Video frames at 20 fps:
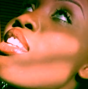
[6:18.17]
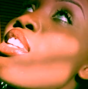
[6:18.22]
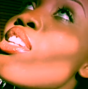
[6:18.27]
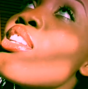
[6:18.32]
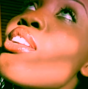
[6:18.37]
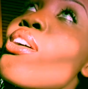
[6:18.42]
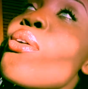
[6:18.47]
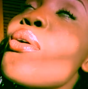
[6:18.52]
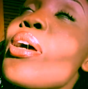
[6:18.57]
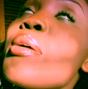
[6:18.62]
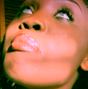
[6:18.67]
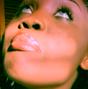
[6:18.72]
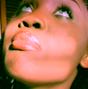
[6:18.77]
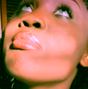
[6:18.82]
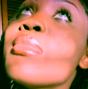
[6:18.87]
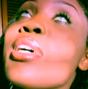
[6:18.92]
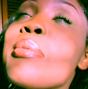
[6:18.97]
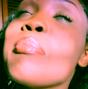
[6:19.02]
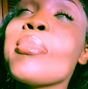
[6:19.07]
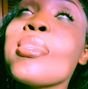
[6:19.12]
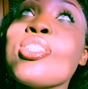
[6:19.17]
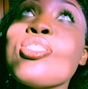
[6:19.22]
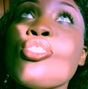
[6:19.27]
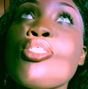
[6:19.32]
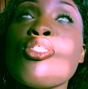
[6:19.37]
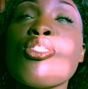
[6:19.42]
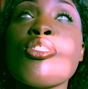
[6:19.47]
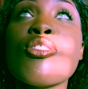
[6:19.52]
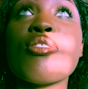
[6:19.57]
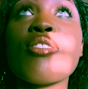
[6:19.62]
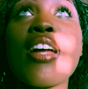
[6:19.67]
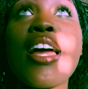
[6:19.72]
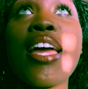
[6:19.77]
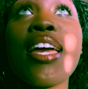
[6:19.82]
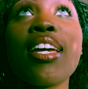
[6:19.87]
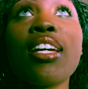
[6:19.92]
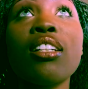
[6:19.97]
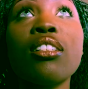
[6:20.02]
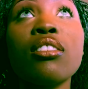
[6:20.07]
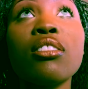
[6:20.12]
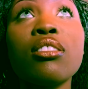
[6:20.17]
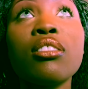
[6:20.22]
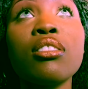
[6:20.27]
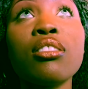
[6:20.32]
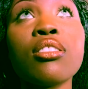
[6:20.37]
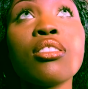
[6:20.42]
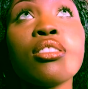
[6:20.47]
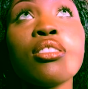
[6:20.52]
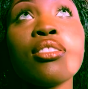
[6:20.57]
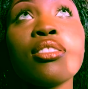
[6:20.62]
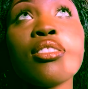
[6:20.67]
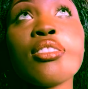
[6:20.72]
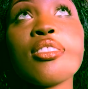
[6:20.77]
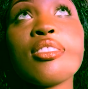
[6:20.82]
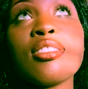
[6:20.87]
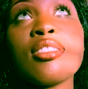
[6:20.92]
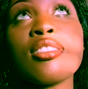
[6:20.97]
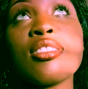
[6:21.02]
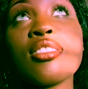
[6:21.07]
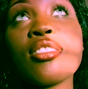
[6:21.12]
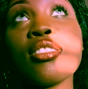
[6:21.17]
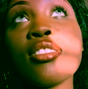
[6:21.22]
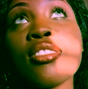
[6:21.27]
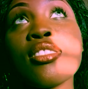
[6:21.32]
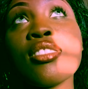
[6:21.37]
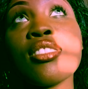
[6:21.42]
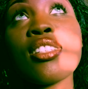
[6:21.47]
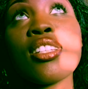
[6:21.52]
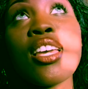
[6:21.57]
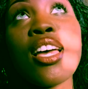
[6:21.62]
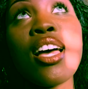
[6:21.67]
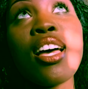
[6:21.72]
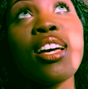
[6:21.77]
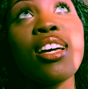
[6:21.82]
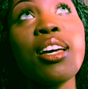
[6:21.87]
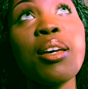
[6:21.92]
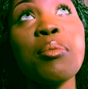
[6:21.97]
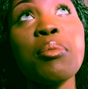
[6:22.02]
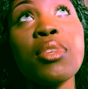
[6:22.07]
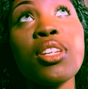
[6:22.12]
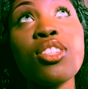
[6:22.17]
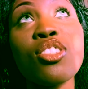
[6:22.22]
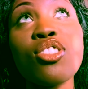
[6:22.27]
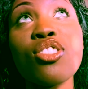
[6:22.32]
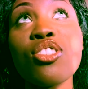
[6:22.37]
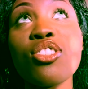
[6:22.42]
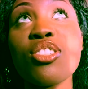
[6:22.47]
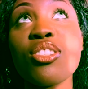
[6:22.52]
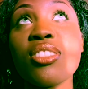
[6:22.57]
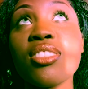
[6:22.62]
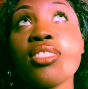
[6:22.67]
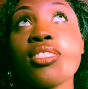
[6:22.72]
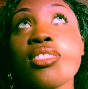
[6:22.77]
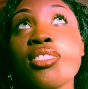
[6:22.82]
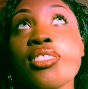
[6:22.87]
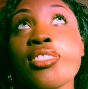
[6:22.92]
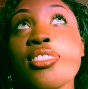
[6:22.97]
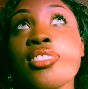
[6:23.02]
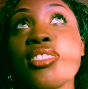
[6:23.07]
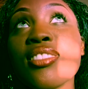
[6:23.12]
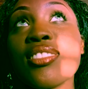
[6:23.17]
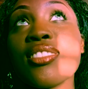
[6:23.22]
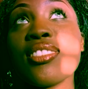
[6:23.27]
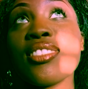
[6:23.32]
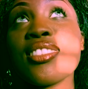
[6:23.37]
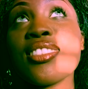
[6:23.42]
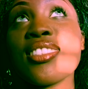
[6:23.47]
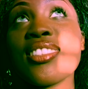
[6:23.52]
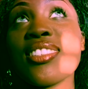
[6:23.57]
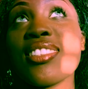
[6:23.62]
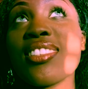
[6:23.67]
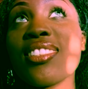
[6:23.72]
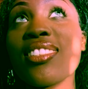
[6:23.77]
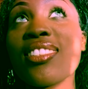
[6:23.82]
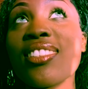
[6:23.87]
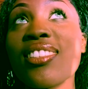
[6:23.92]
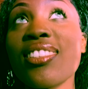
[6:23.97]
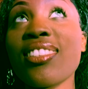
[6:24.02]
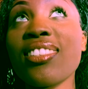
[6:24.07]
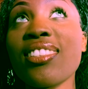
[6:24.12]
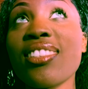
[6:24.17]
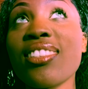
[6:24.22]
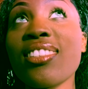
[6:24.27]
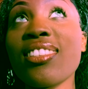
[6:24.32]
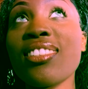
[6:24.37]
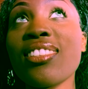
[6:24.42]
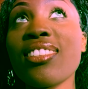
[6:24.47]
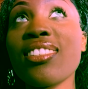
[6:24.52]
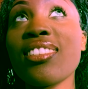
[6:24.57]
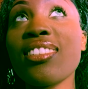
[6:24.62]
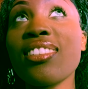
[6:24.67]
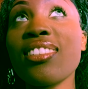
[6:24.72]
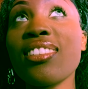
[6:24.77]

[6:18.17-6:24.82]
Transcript: You know I, I missed you, right? What? Yeah, I missed you. Who is this?